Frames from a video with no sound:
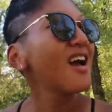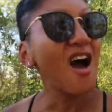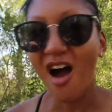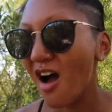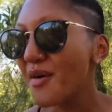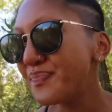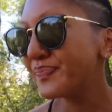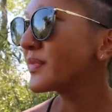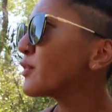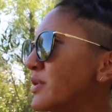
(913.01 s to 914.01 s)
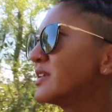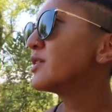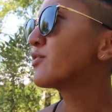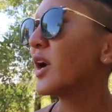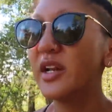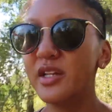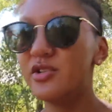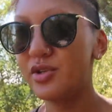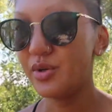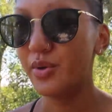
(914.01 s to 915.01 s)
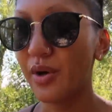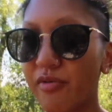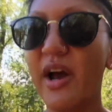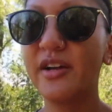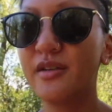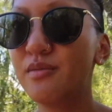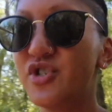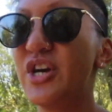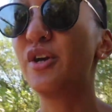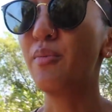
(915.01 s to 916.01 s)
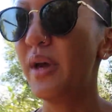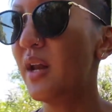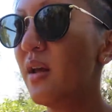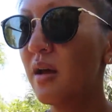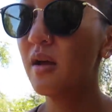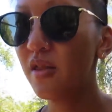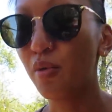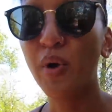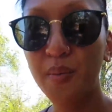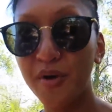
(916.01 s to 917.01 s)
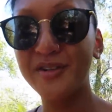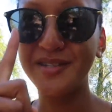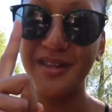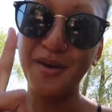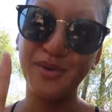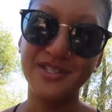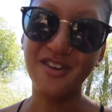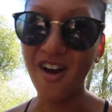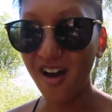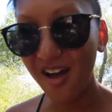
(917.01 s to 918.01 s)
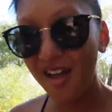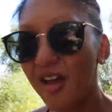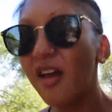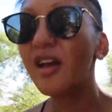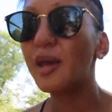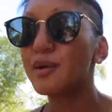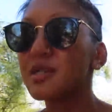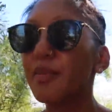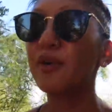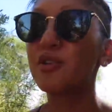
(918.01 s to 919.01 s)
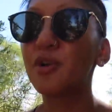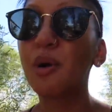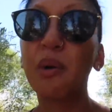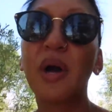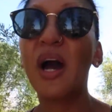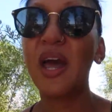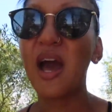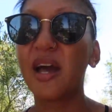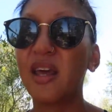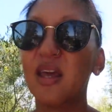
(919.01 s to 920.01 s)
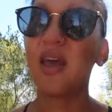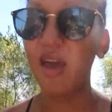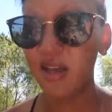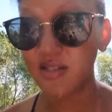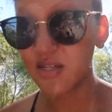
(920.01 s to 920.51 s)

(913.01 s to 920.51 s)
Um, we did run into a random gentleman, the one person that we saw. He was about to go out kayaking, and